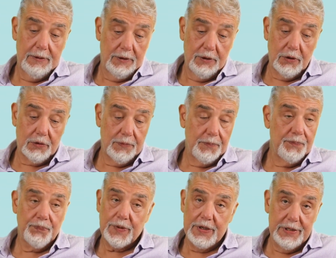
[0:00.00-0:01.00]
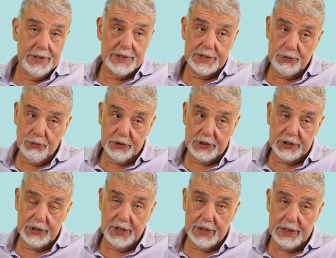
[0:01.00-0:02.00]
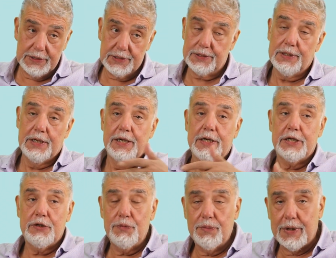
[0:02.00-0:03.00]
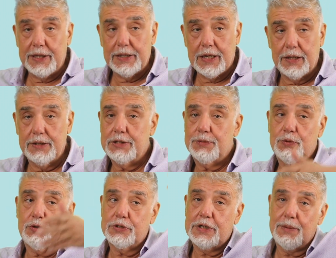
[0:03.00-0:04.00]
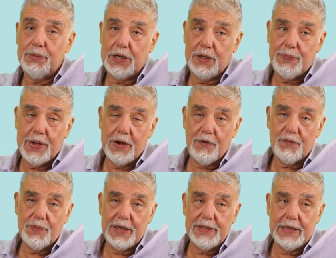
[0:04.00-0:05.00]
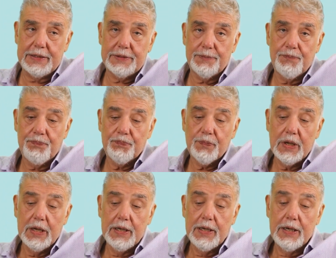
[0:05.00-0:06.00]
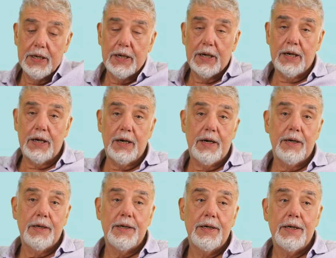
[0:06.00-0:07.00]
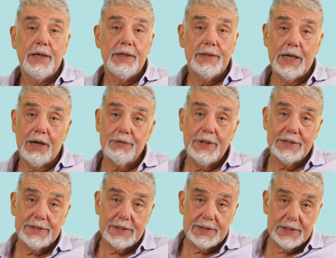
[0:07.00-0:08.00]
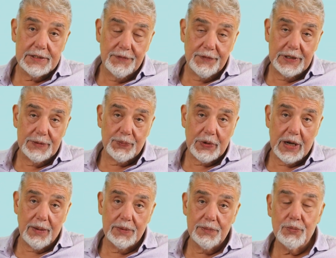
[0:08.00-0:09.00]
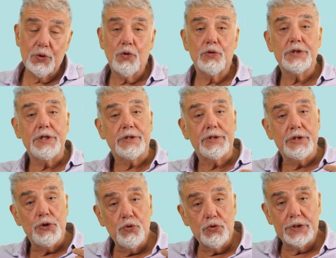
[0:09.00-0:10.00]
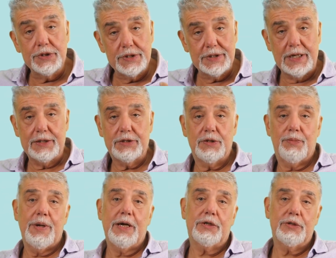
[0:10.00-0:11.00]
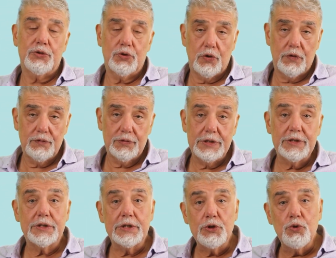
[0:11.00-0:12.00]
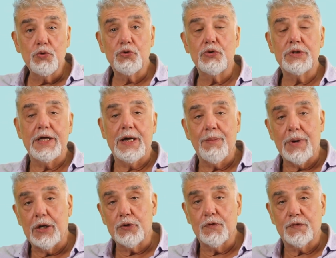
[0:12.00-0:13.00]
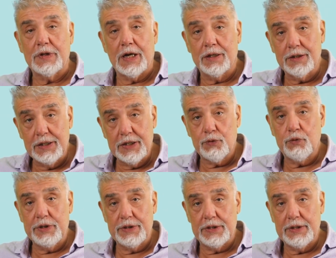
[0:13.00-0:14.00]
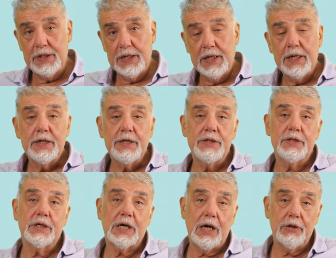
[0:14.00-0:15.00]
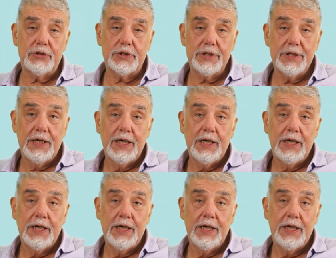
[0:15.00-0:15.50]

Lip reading: look, here's the Turkish liras, give me my dollars because I'm going to pay off my debt. Now that's a significant problem because it reduces the central bank reserves, it reduces the amount of dollar liquidity in the country,